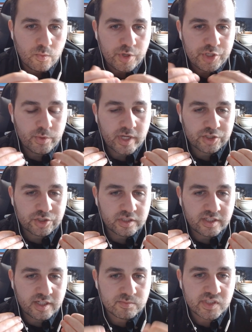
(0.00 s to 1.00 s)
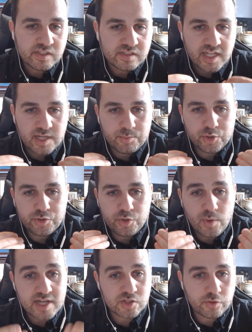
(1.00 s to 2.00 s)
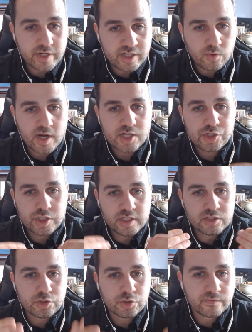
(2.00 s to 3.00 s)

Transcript: When you actually come to the table, you ask great questions,